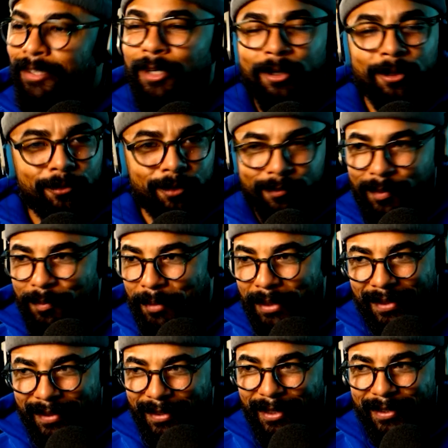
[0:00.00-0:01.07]
We've been
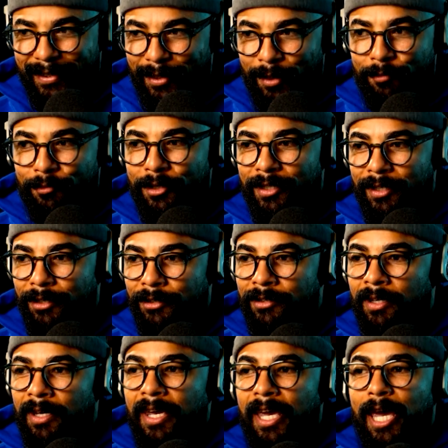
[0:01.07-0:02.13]
discussing them for years.
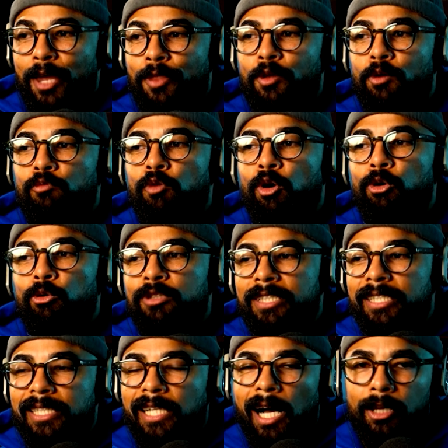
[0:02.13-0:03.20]
And the Rhodes
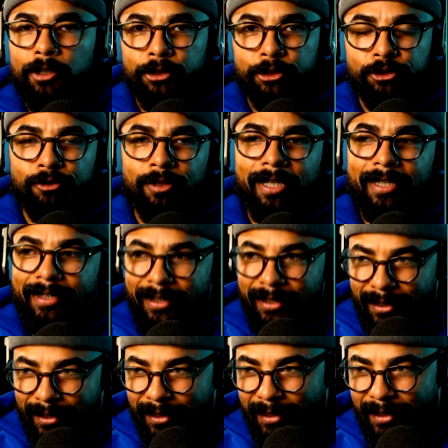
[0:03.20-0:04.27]
Scholar
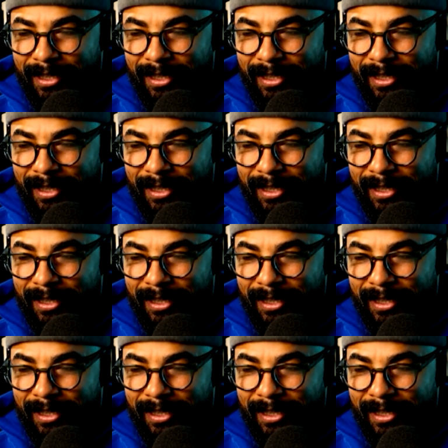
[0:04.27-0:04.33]
Trust,